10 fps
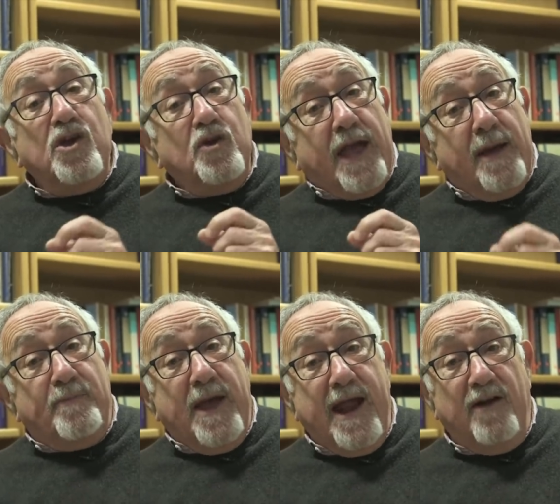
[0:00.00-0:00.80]
You
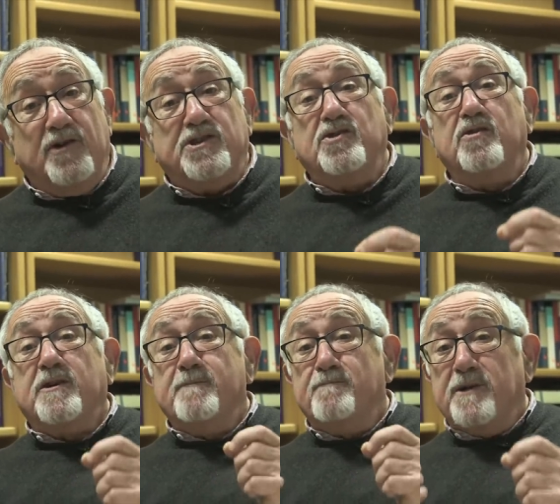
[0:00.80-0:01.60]
get parents who are
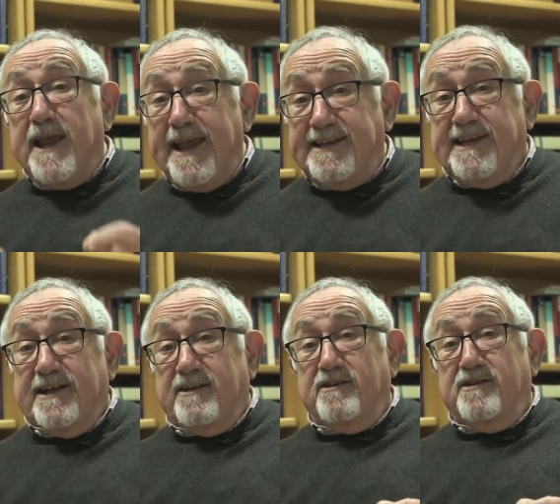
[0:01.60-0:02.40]

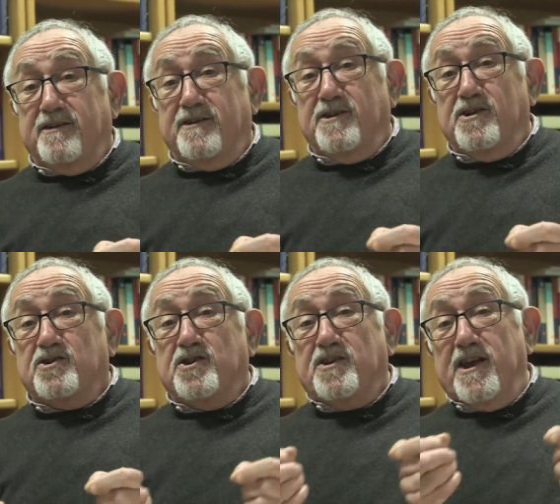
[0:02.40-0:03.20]
complaining
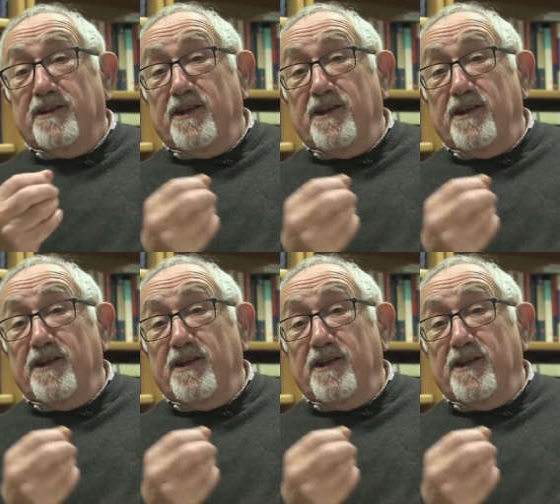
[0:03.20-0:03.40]
to their